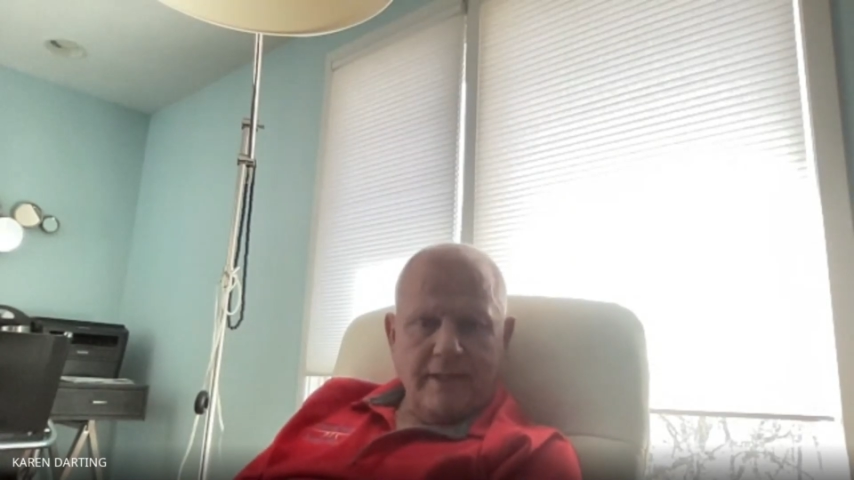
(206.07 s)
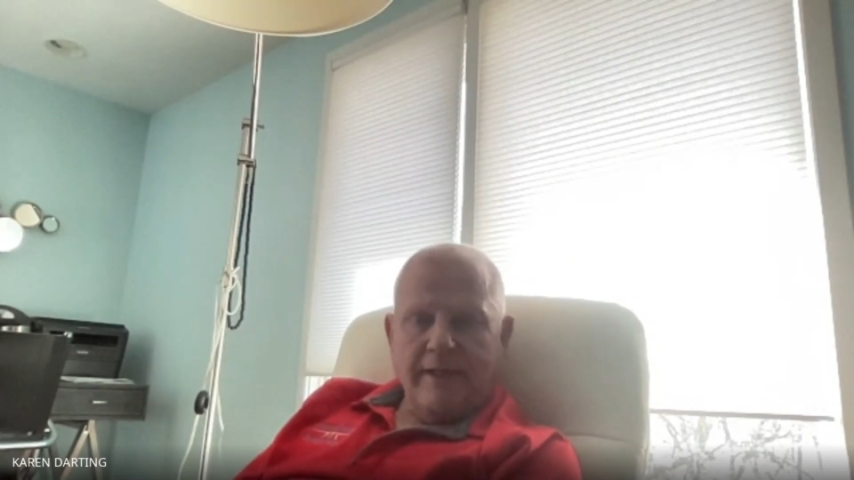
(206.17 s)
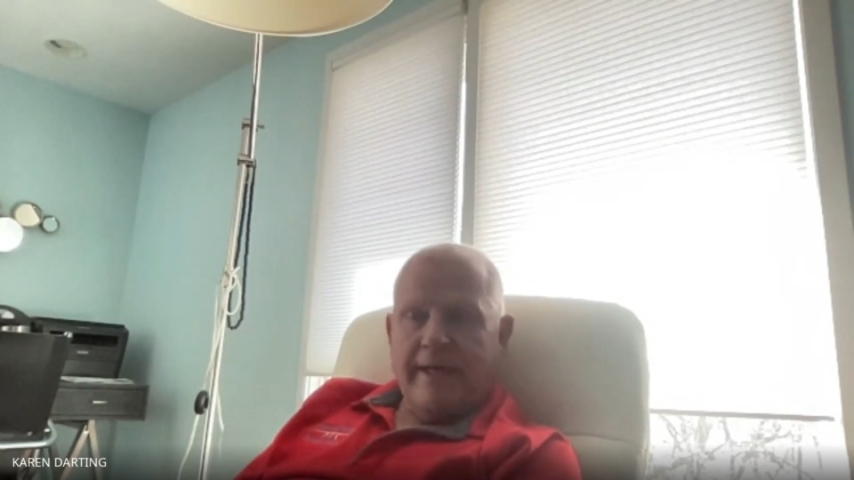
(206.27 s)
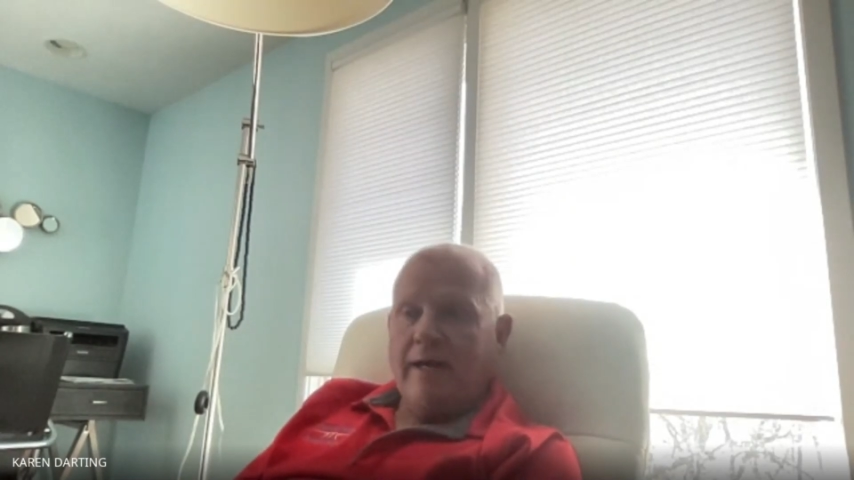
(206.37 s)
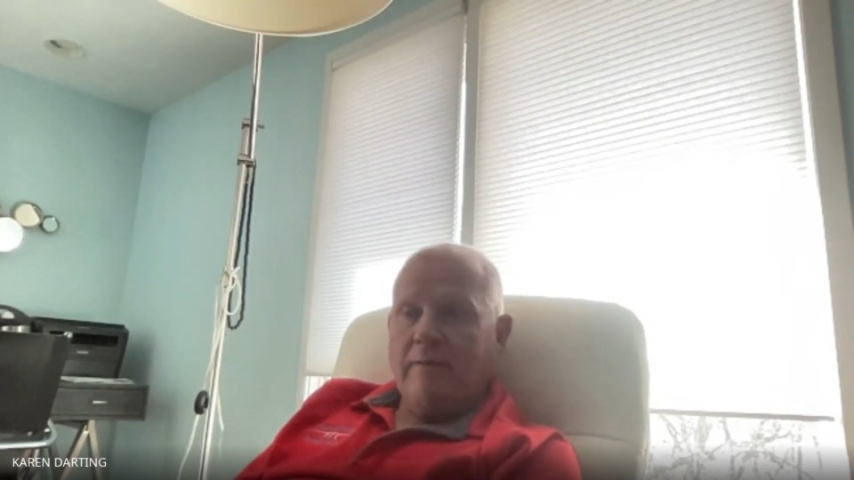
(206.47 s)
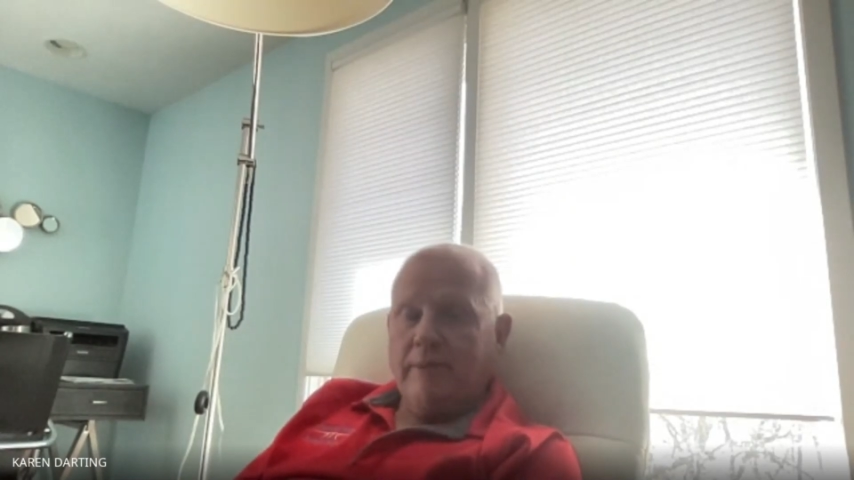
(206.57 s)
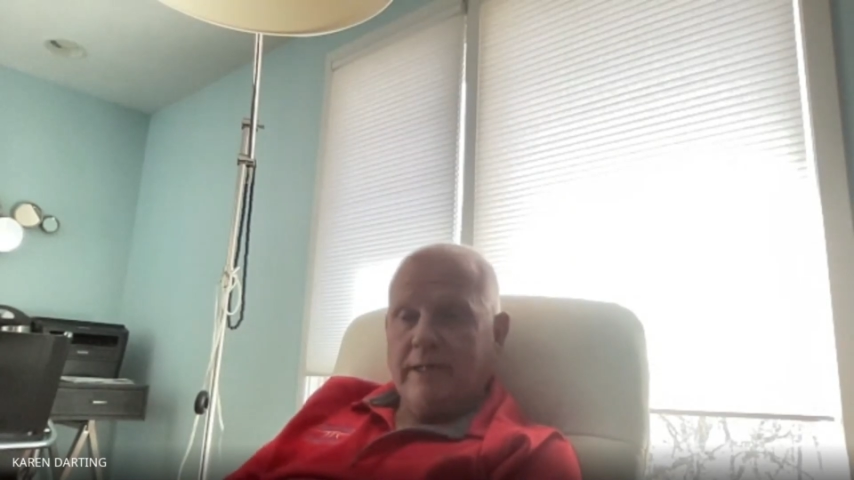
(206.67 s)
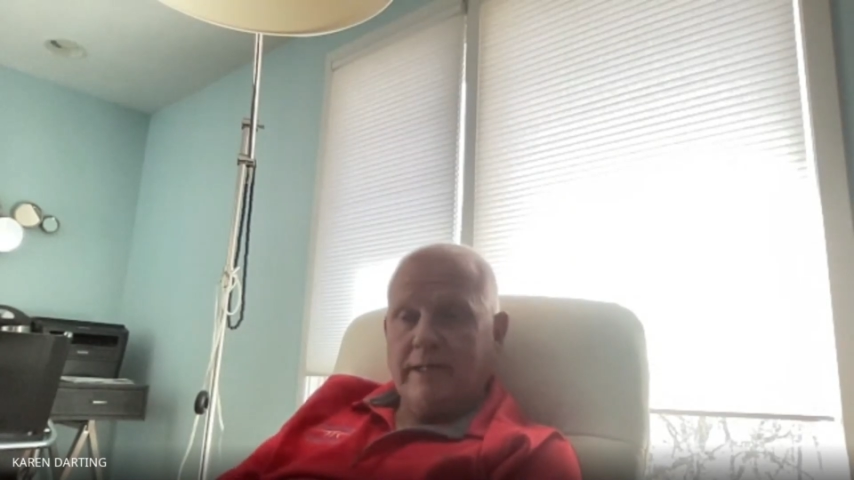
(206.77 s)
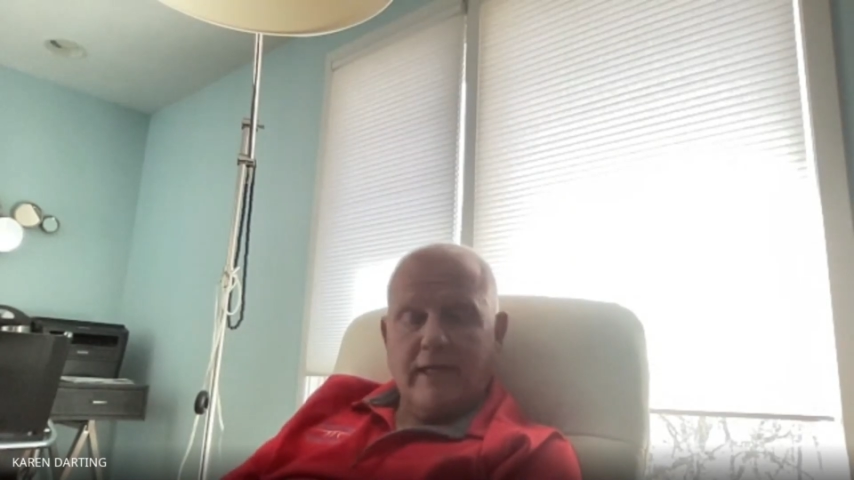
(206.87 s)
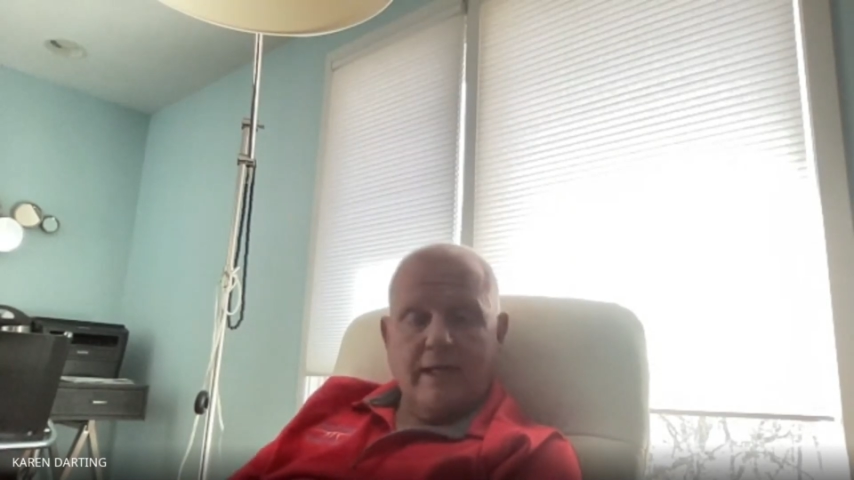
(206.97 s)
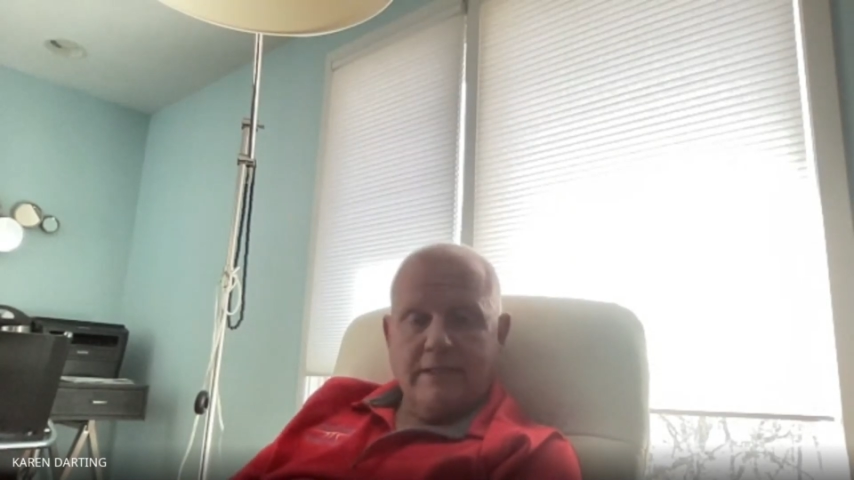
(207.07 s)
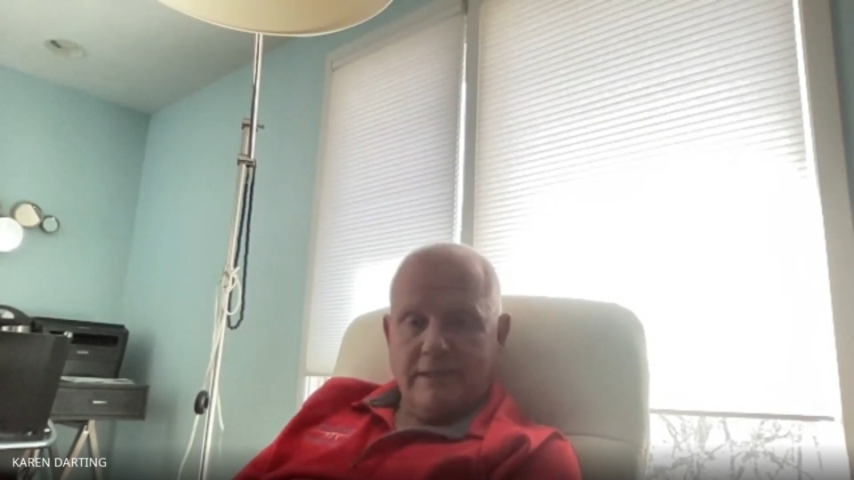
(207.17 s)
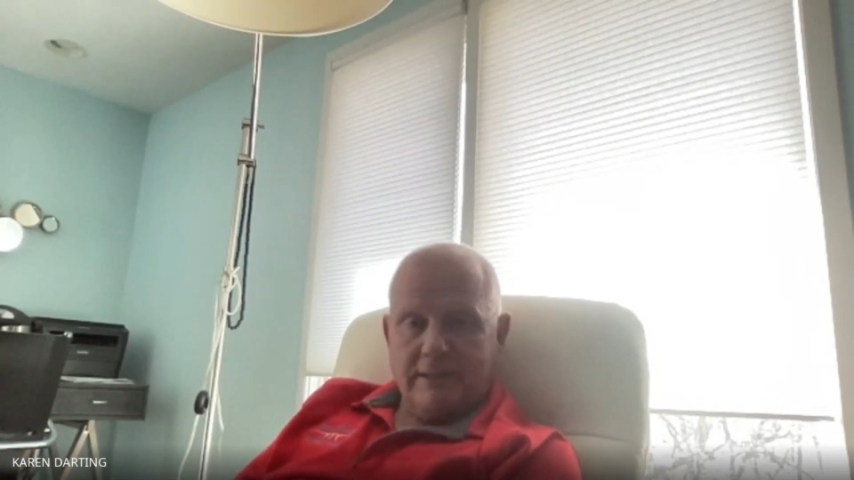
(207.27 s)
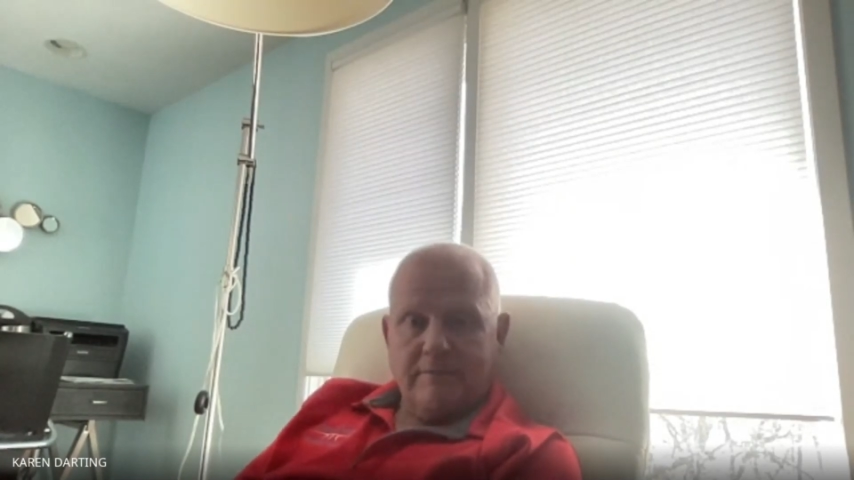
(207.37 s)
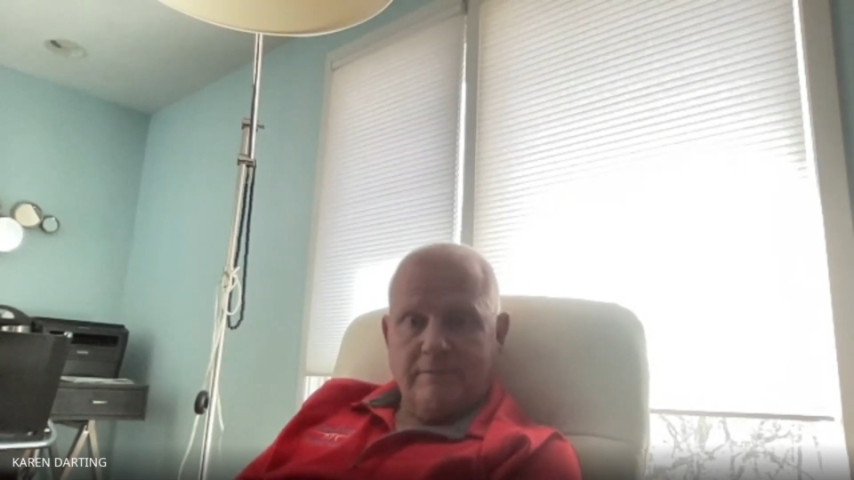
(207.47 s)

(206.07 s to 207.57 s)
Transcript: Now Brennan Dodge is a